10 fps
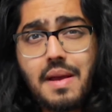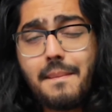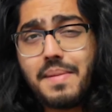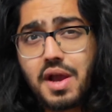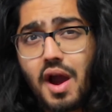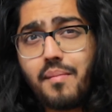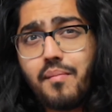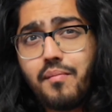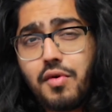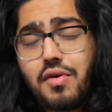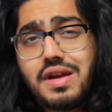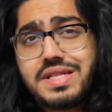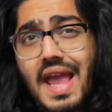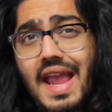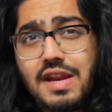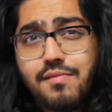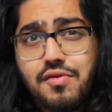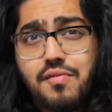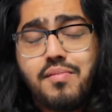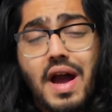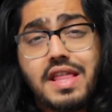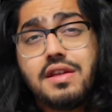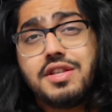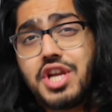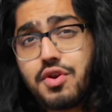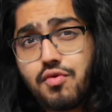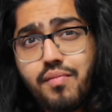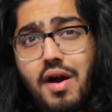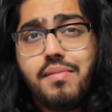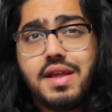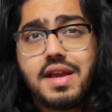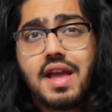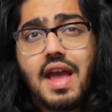become more attainable by the general public,